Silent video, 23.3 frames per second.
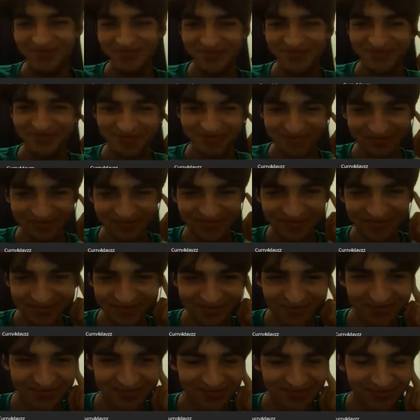So a huge thank
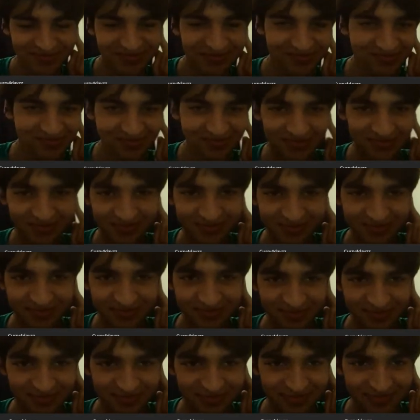you to all of you guys,
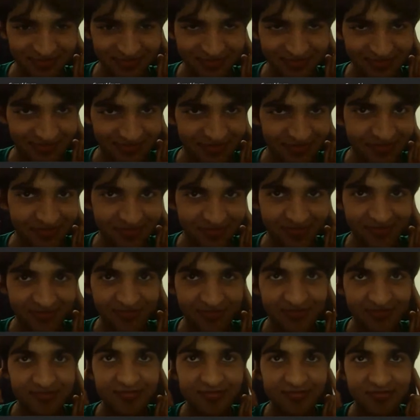our fans.
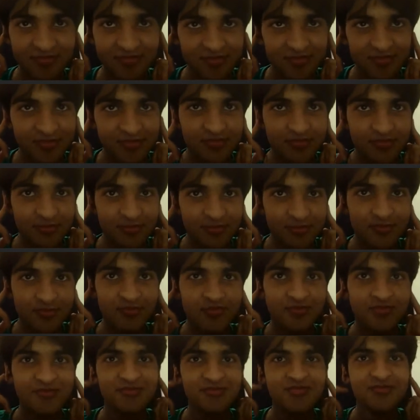
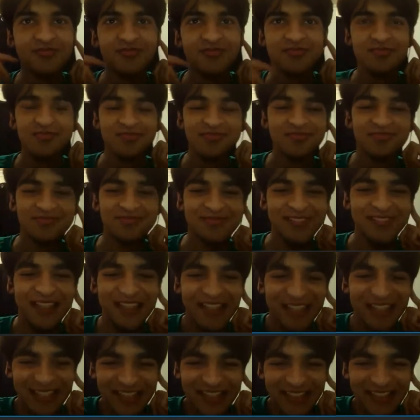And special thanks to
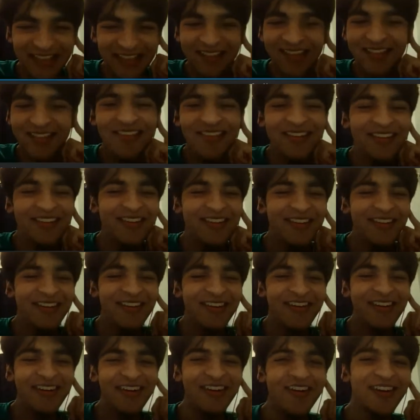those who supported
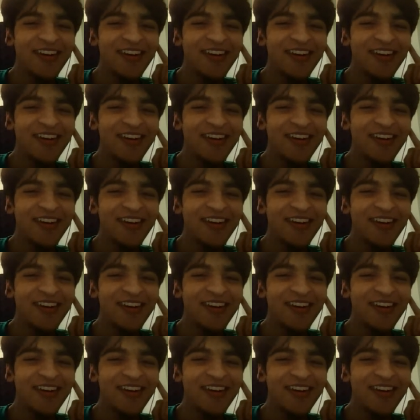us on